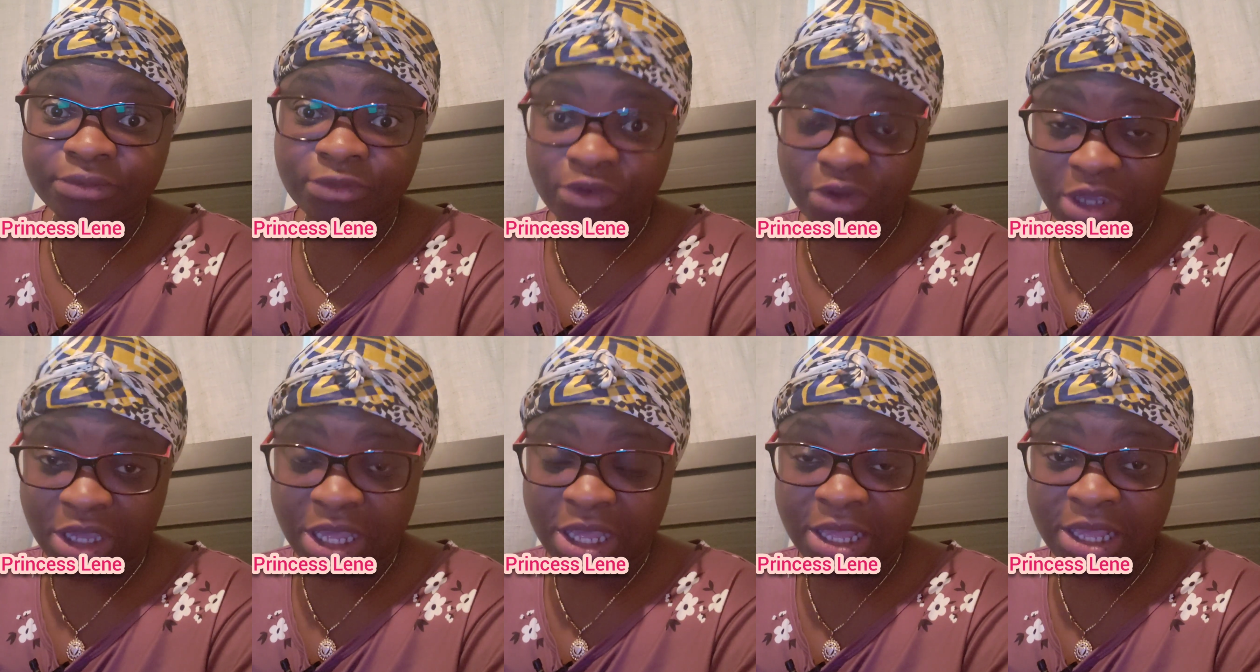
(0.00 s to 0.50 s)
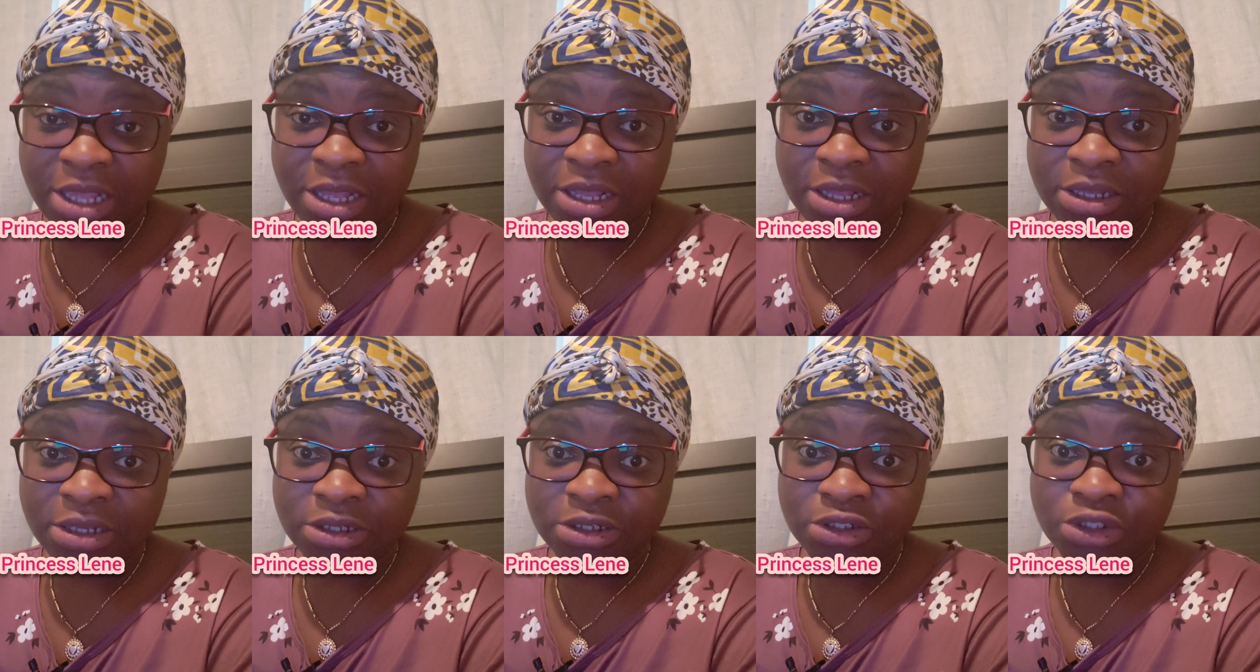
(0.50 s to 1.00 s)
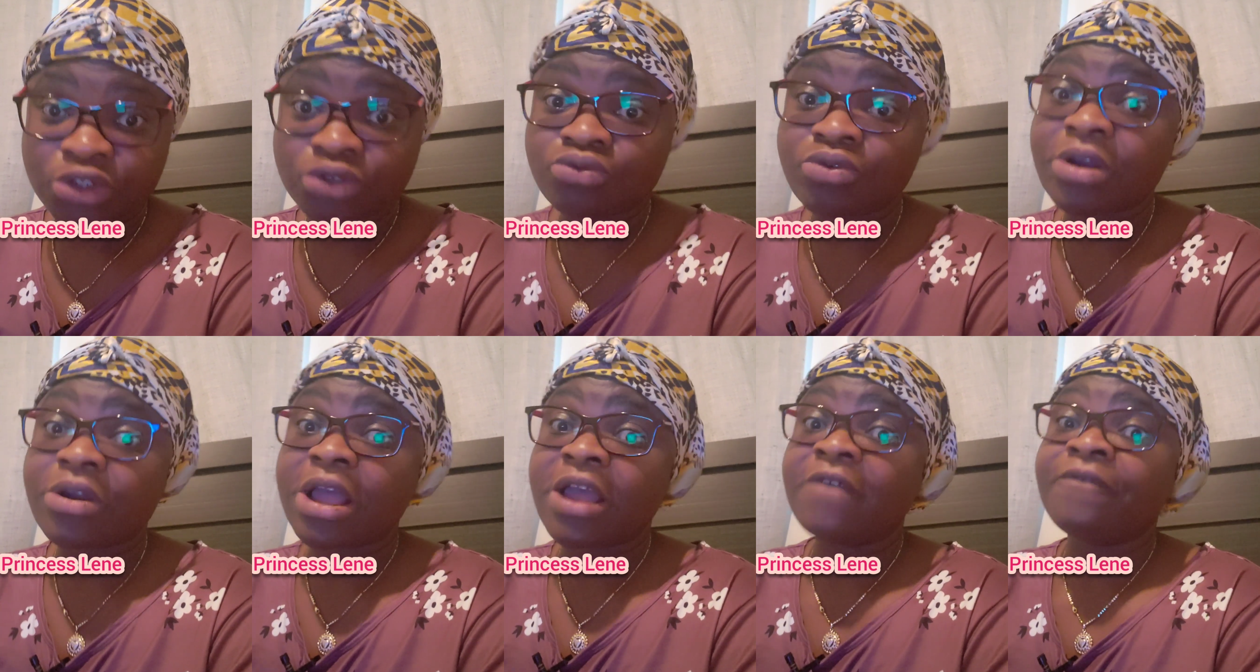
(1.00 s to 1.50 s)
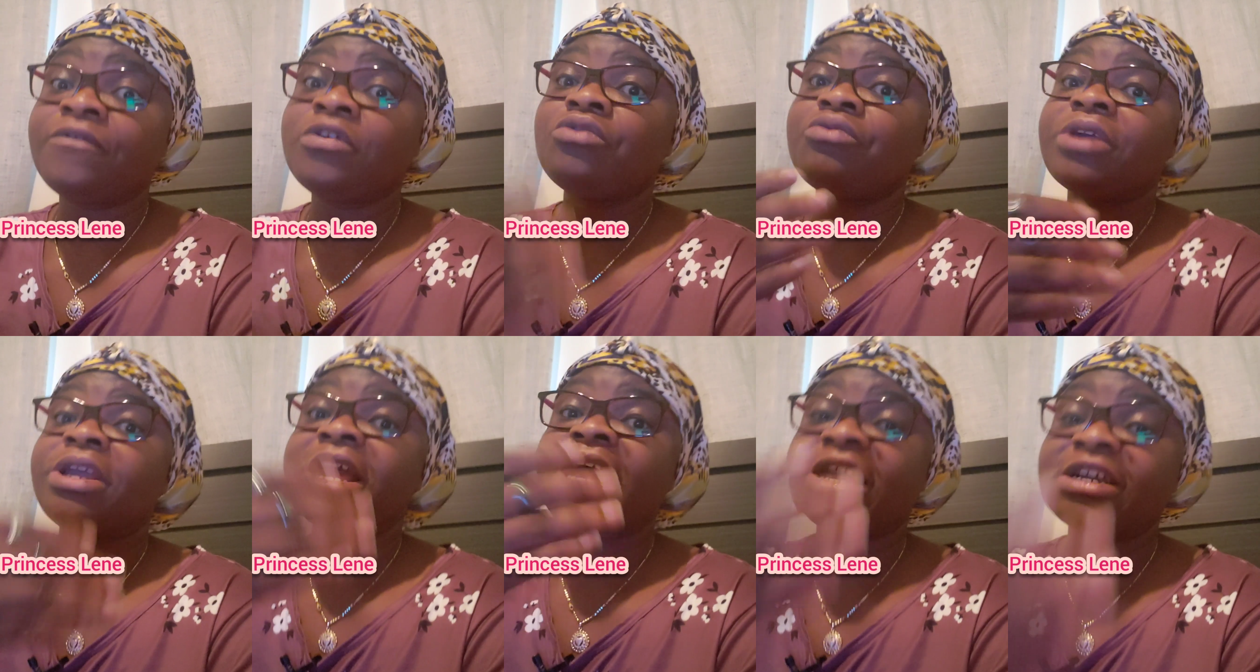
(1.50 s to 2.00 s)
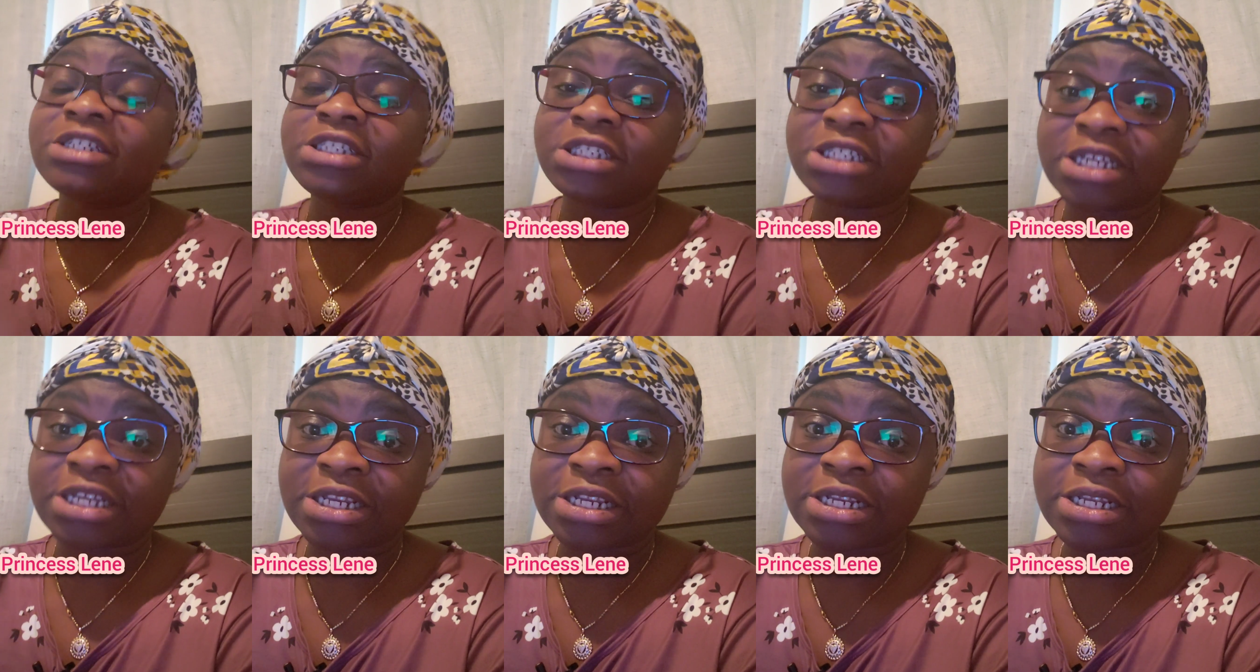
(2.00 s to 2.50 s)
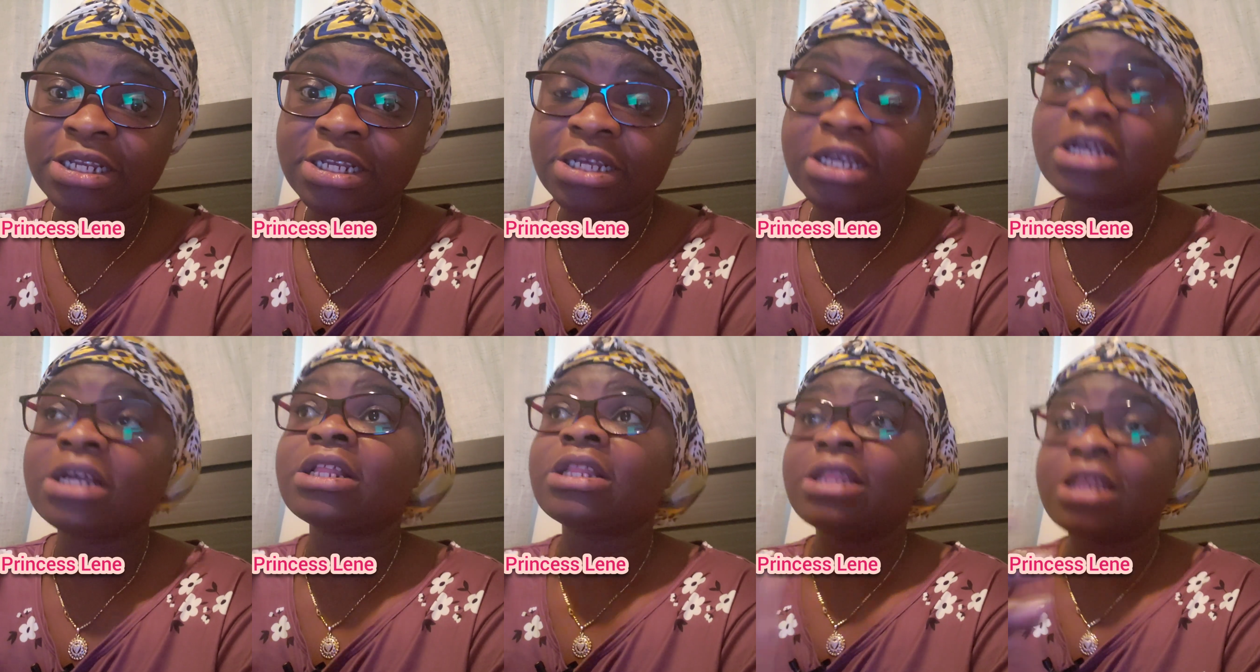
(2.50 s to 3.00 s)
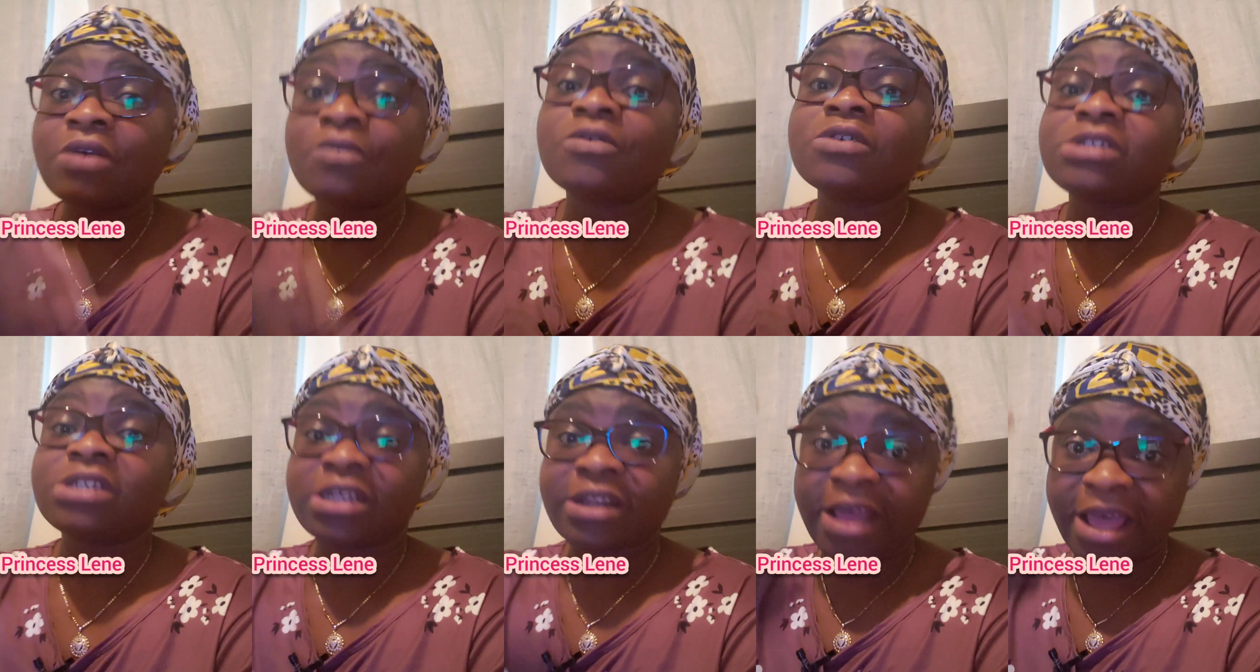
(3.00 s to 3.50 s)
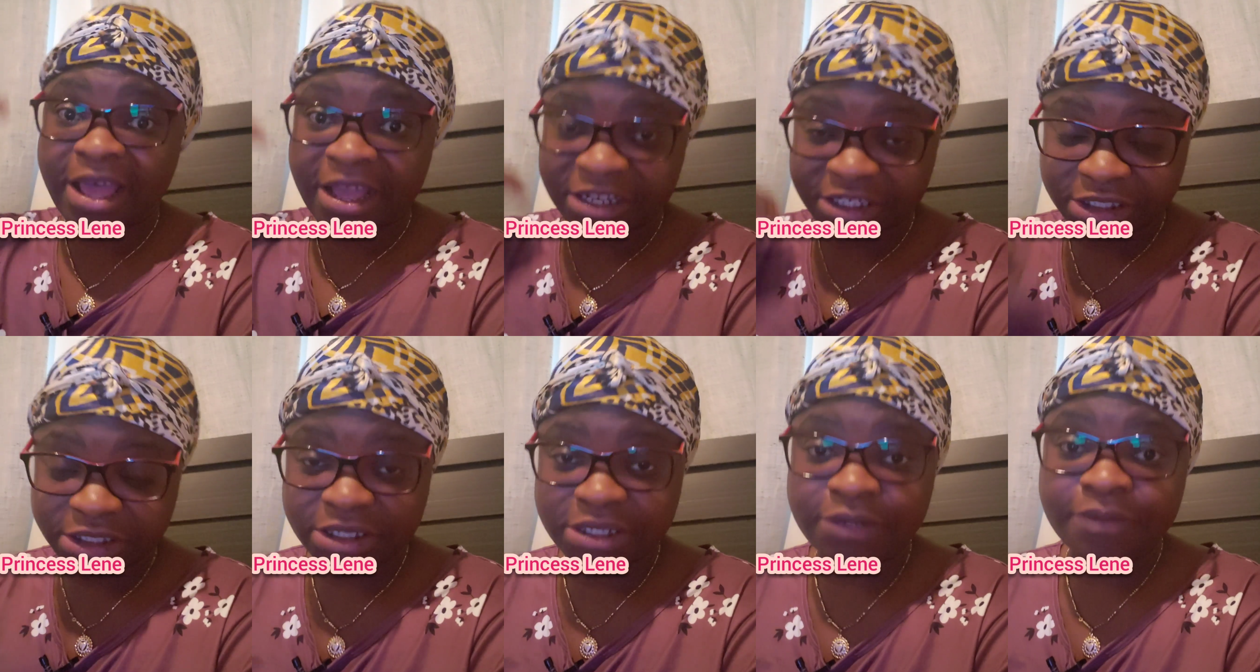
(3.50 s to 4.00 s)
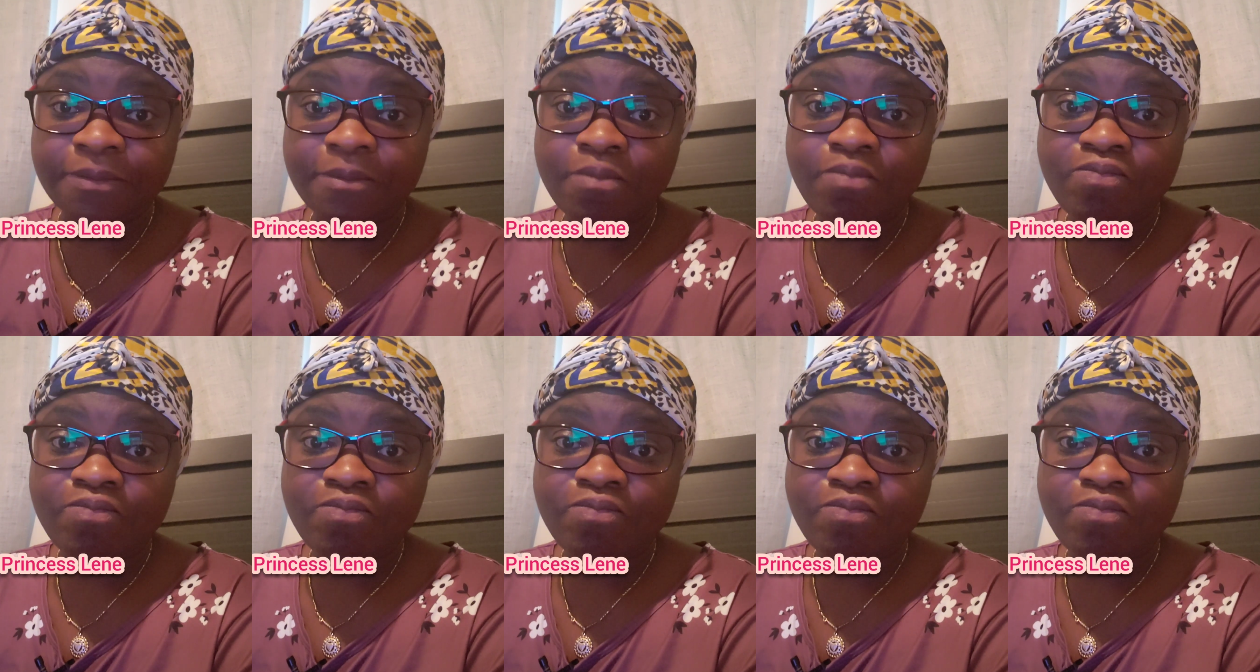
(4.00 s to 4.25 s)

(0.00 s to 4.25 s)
Okay? To every reaction, there was an action.